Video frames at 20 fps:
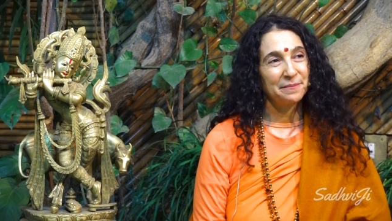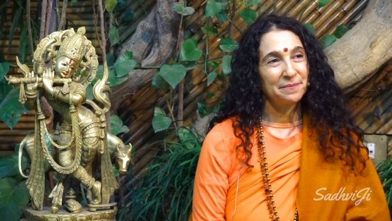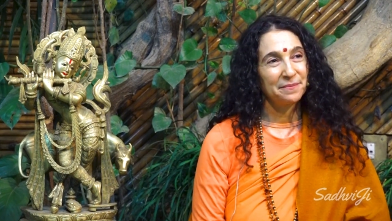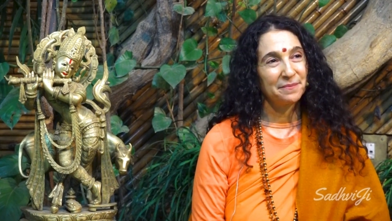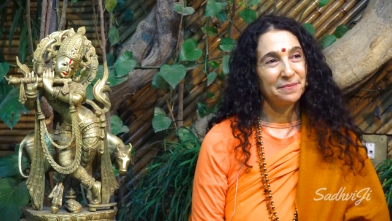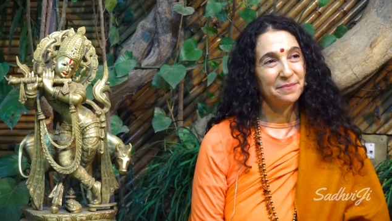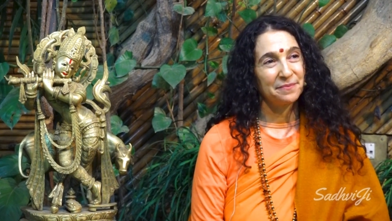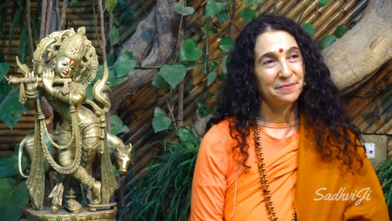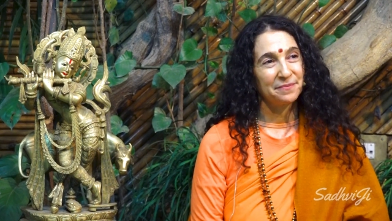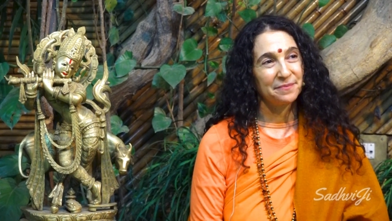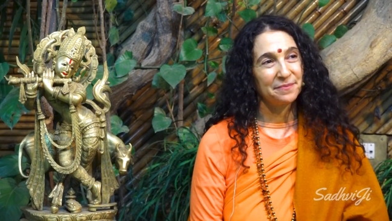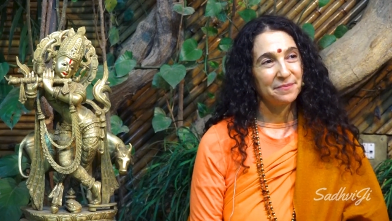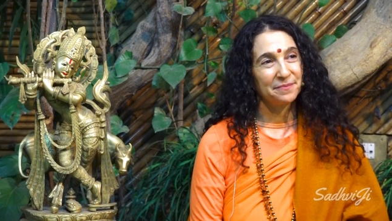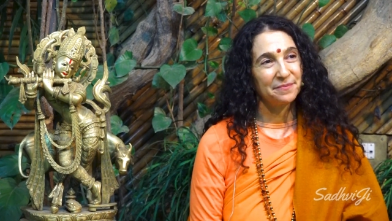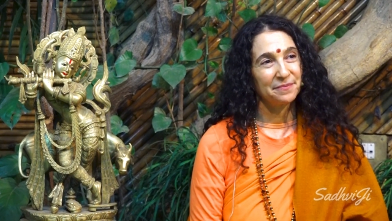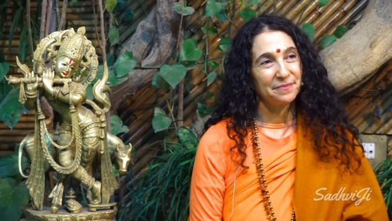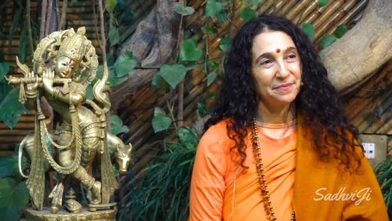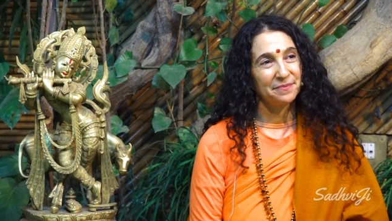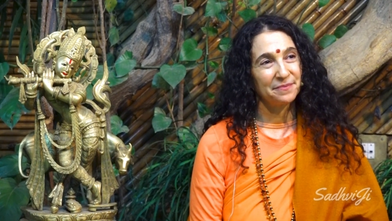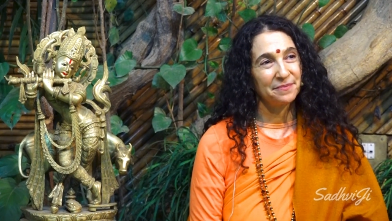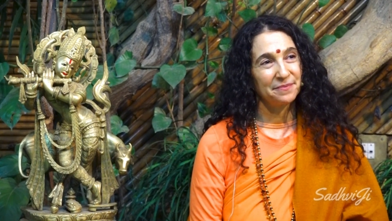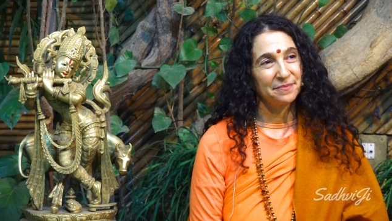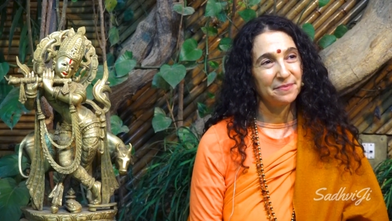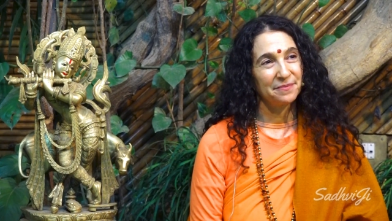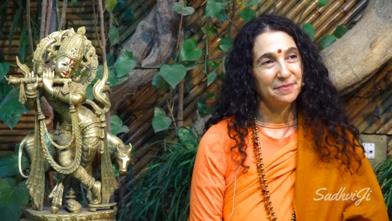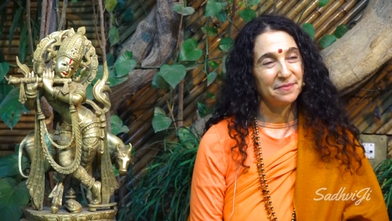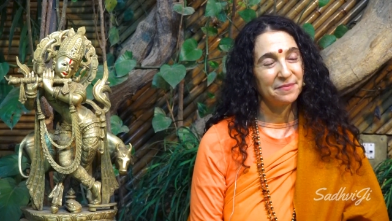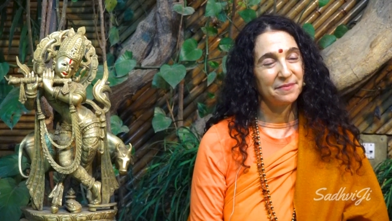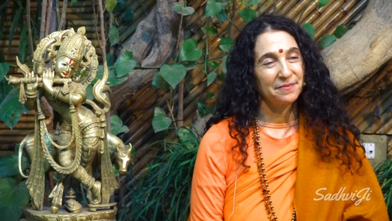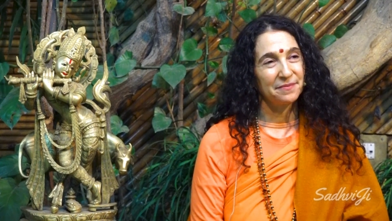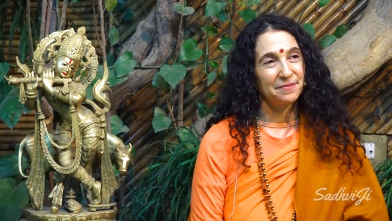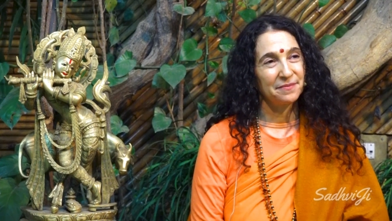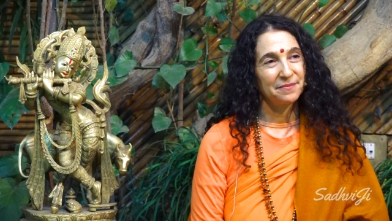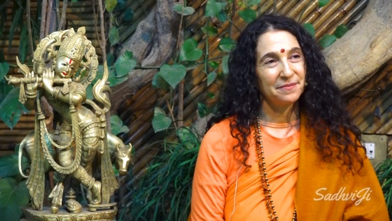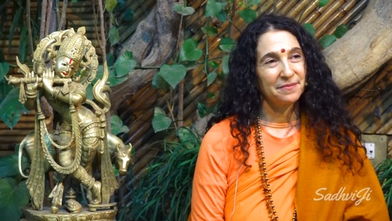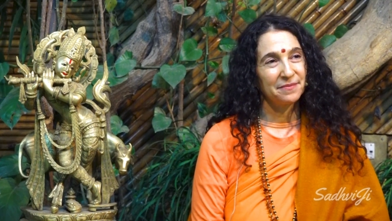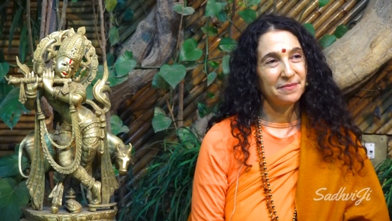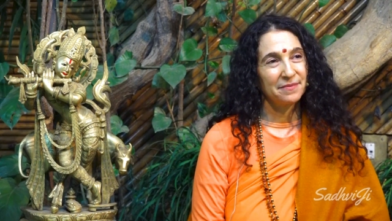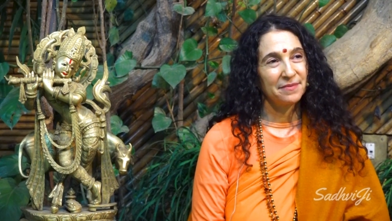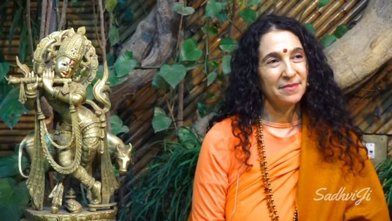
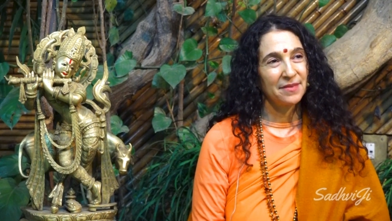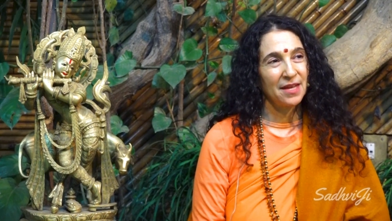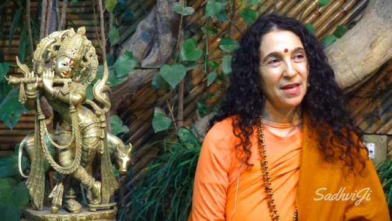(no one is talking)